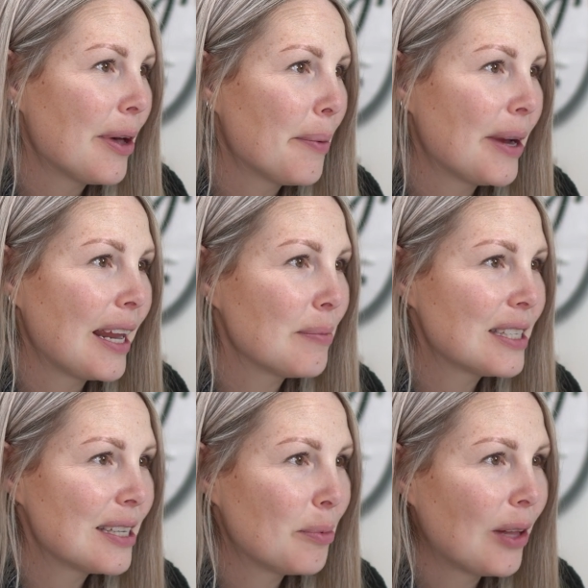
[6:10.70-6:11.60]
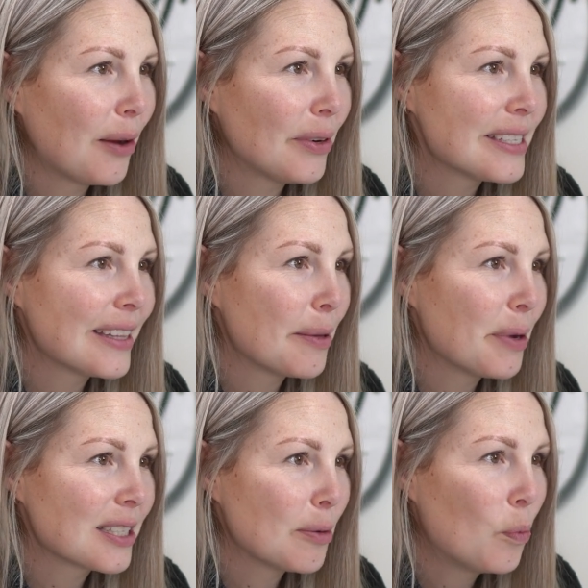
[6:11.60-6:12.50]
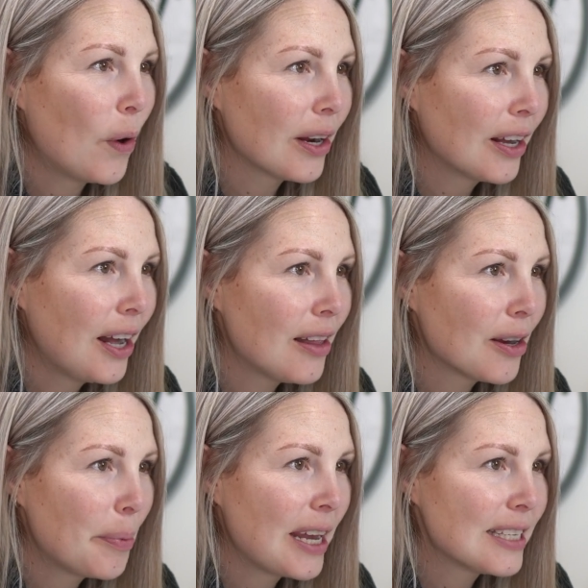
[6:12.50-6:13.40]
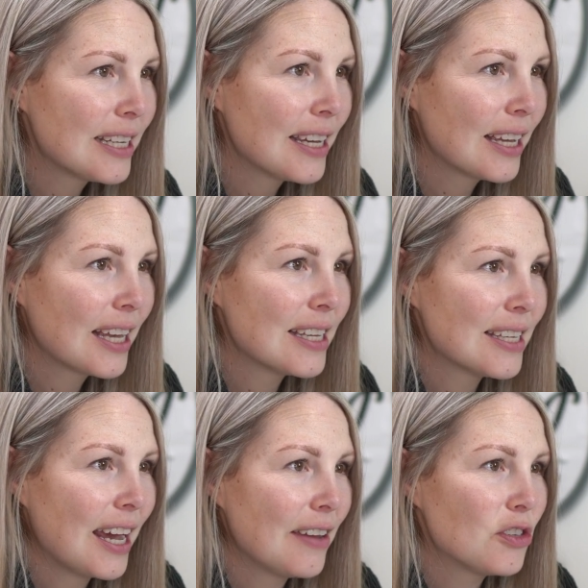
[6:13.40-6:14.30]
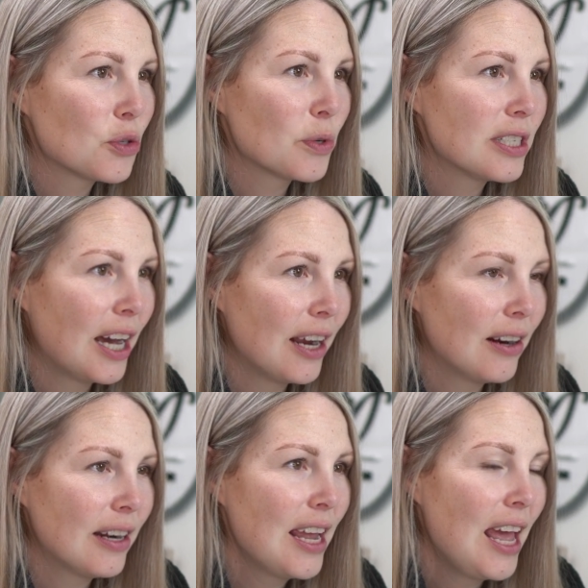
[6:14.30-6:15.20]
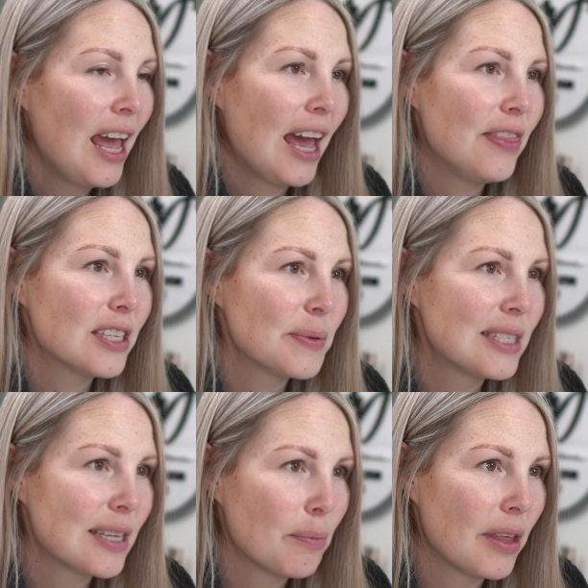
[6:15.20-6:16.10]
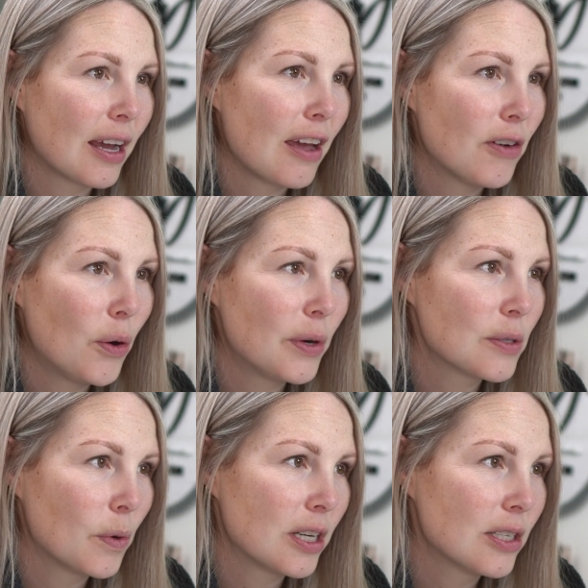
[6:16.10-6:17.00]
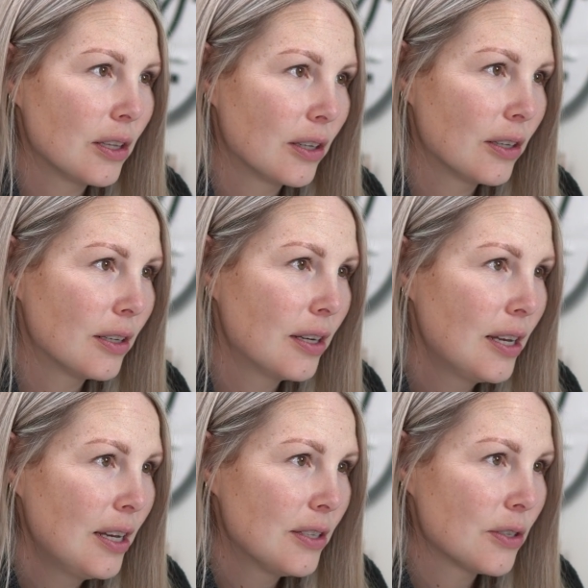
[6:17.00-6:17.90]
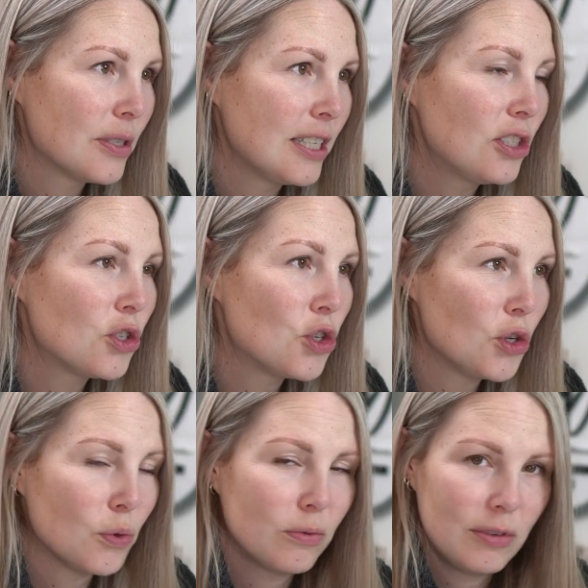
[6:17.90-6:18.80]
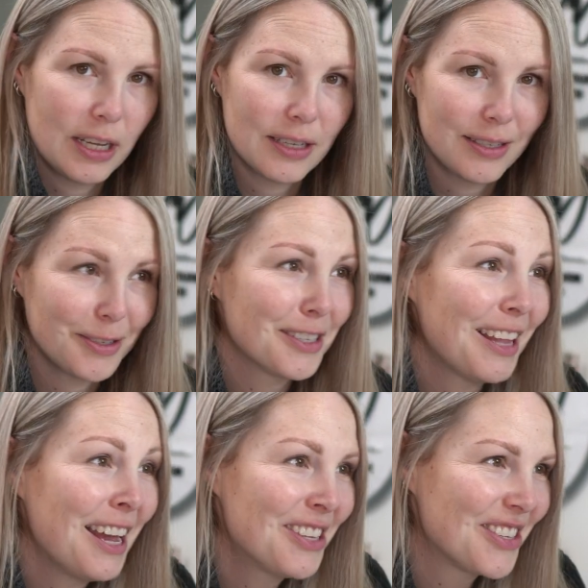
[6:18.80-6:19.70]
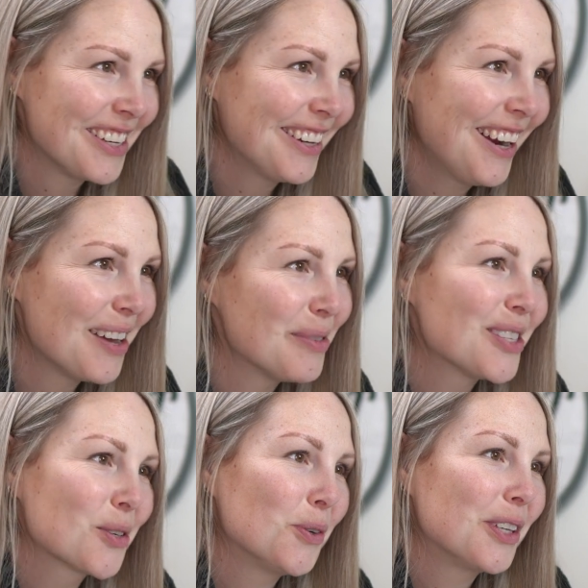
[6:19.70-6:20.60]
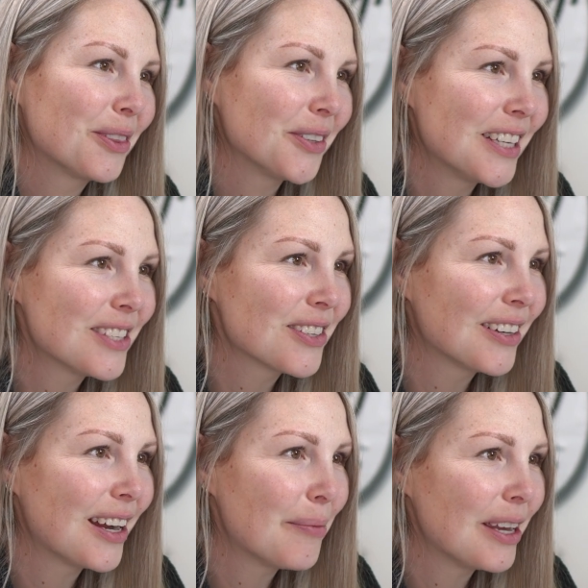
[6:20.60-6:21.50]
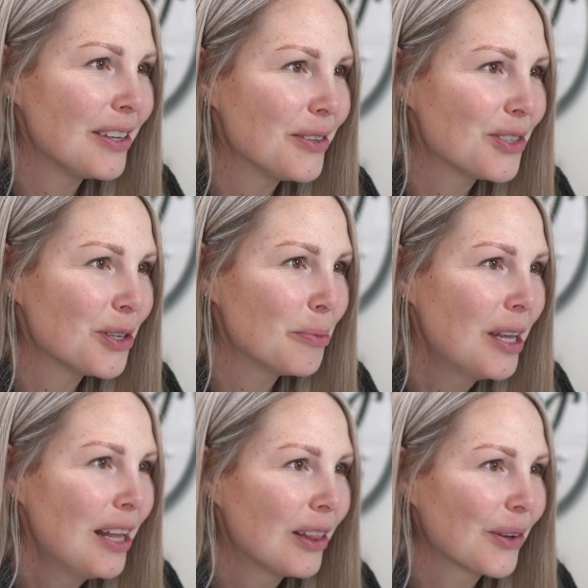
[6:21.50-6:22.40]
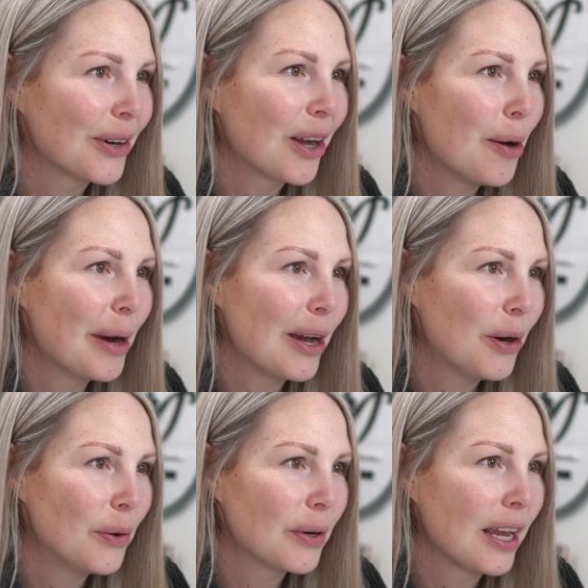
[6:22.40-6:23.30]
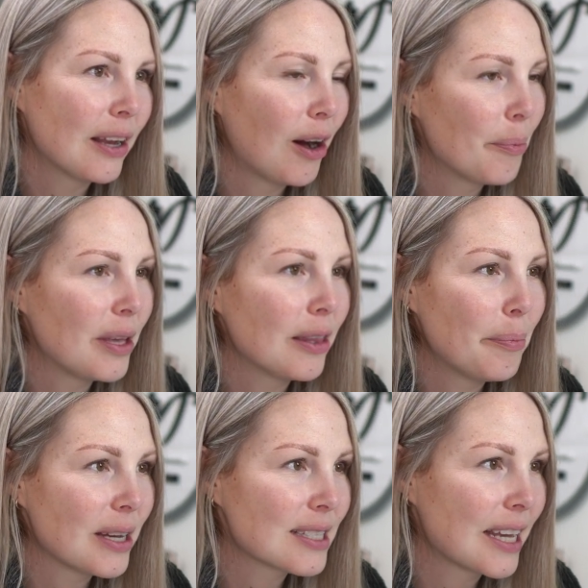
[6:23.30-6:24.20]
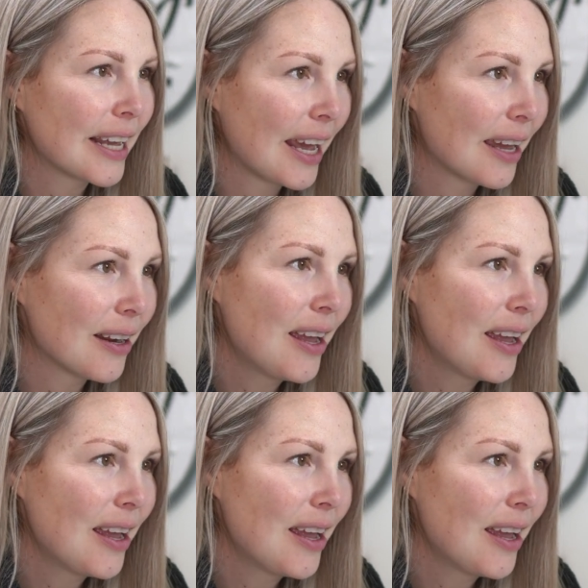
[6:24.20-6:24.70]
My name is Sybil. I recently picked up watercolor painting because I have just retired, and this was something I've always wanted to learn. So since June, I guess this is last year, I've been scrolling through Instagram and YouTube, learning on my own and copying the best I can.